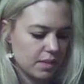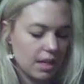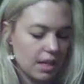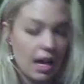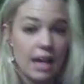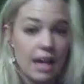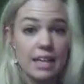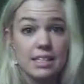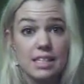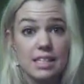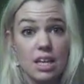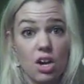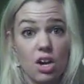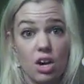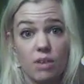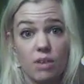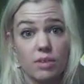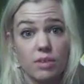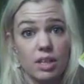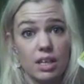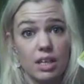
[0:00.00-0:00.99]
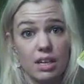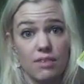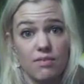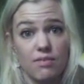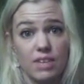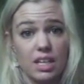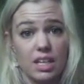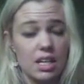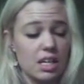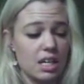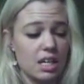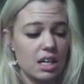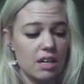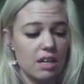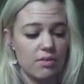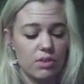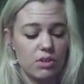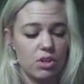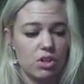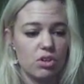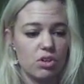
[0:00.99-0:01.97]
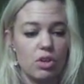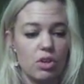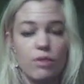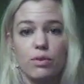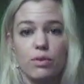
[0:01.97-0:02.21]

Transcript: I guess they are really convenient if you